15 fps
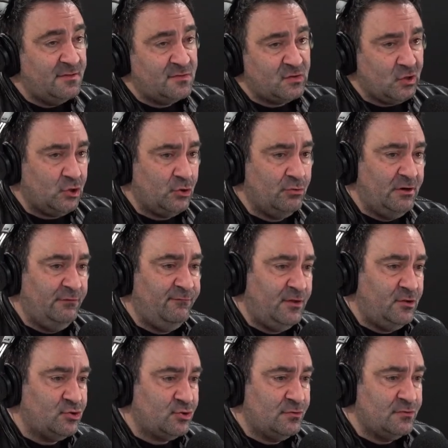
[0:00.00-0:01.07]
in security
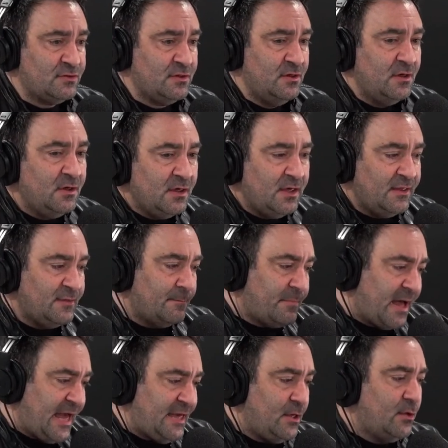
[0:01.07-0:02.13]
features in the
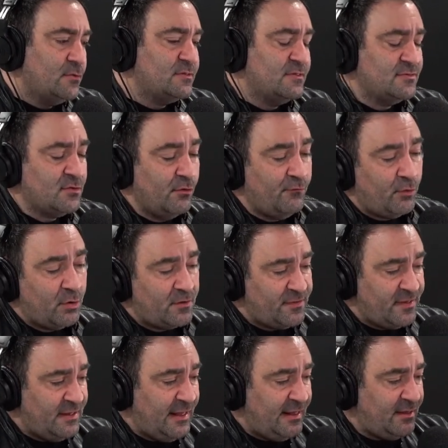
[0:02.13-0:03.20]
BIOS and so
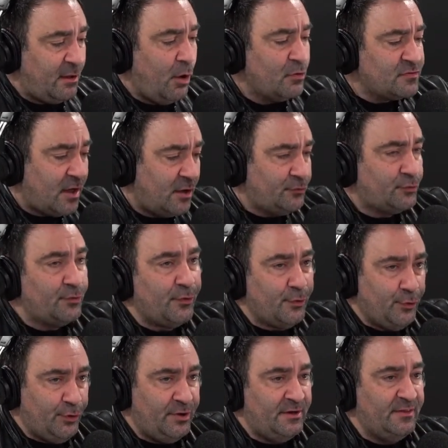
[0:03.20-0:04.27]
forth. It, it goes under the
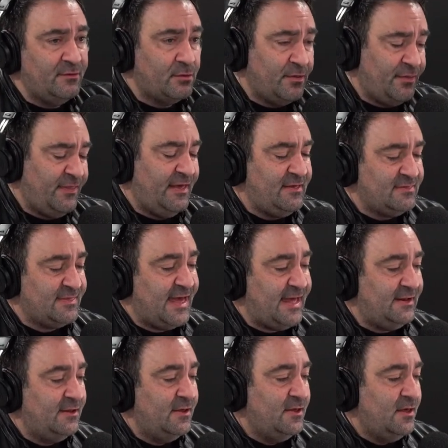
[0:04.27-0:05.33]
hood. There are things
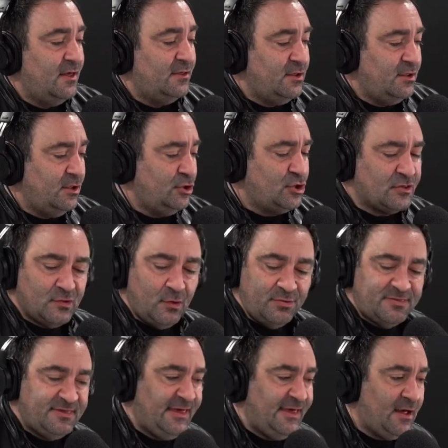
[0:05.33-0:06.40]
that you just
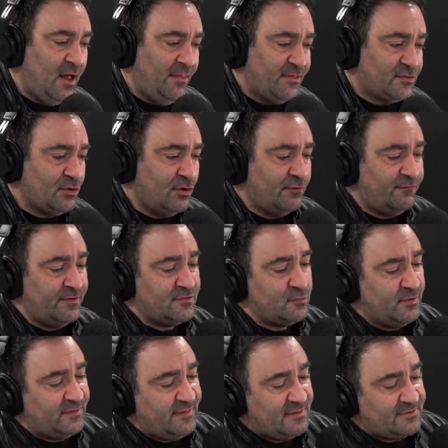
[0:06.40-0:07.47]
don't see on the
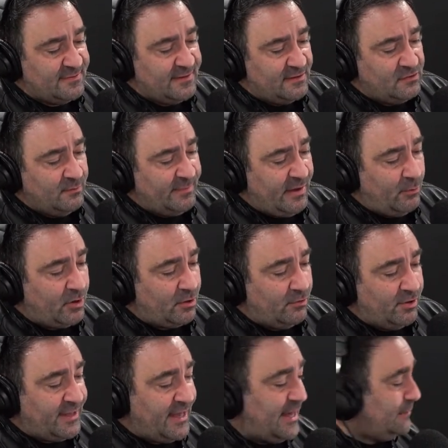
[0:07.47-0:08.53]
surface with this that you may want to
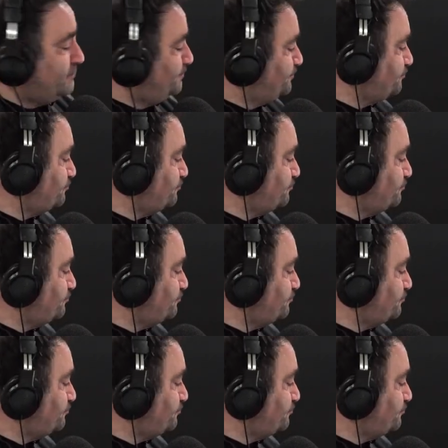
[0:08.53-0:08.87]
look at.